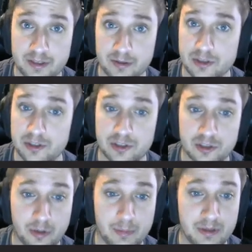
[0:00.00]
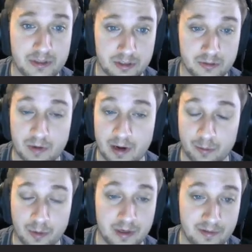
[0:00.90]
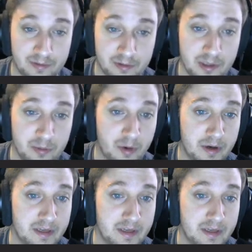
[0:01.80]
This is your music to write whatever you want in